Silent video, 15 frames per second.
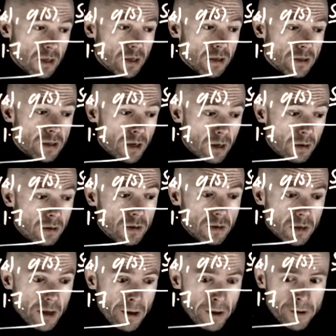So
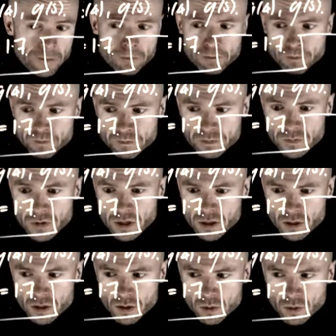
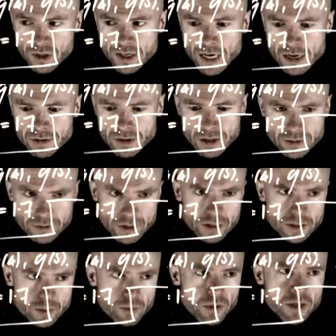we now have an
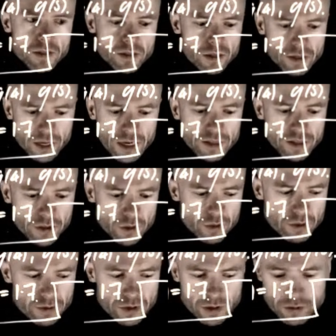explicit
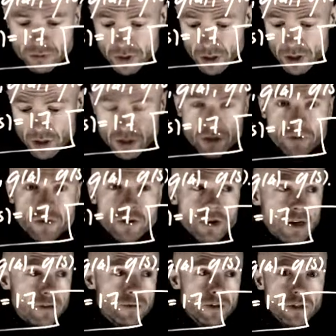antiderivative for
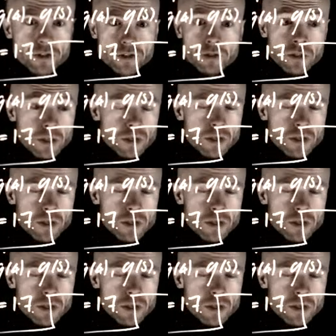our function,